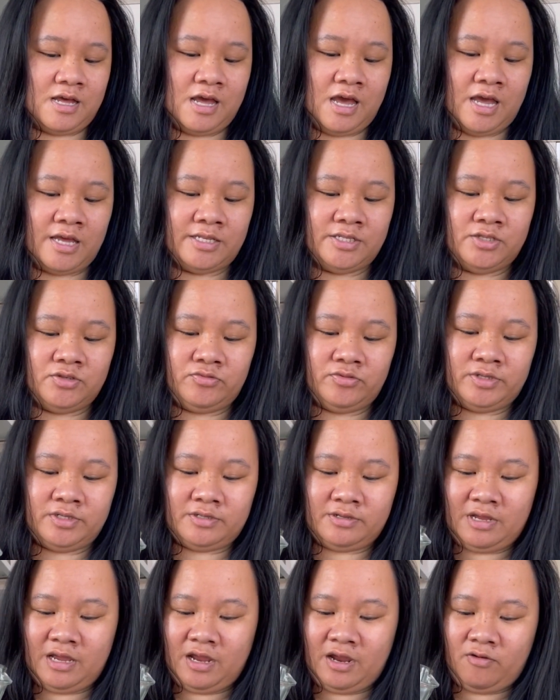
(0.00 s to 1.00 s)
I do
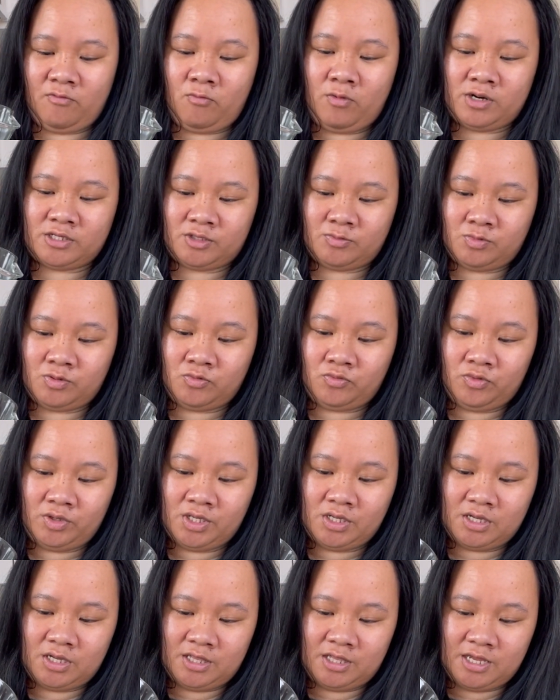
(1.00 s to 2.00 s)
it once per
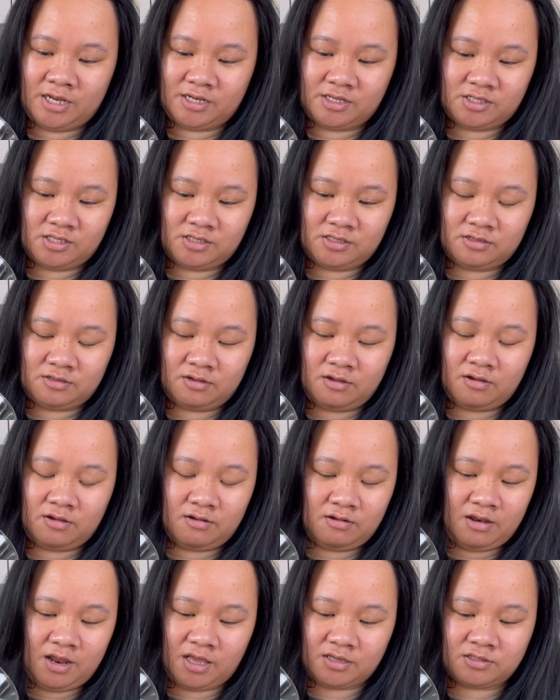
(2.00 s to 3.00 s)
week and then it's
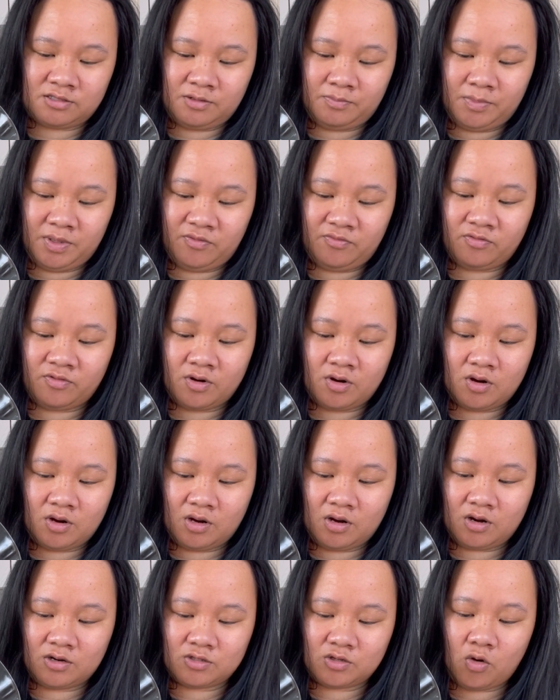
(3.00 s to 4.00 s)
lasting me for
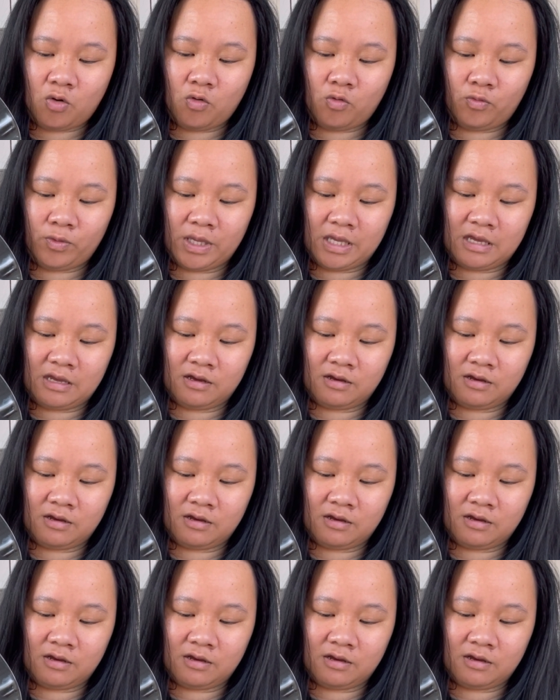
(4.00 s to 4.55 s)
the whole week.